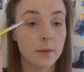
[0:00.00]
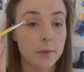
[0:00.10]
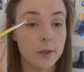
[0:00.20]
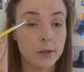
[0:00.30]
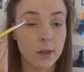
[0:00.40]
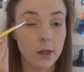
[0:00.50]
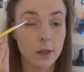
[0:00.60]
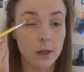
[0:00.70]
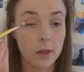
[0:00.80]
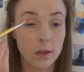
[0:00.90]
it's a bit
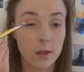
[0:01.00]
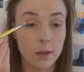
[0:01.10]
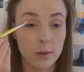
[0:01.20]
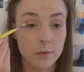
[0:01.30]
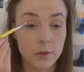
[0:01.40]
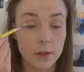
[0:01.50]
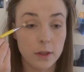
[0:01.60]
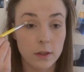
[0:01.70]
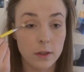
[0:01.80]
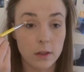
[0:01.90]
darker. I'm just
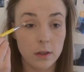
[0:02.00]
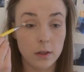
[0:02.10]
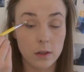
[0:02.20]
gonna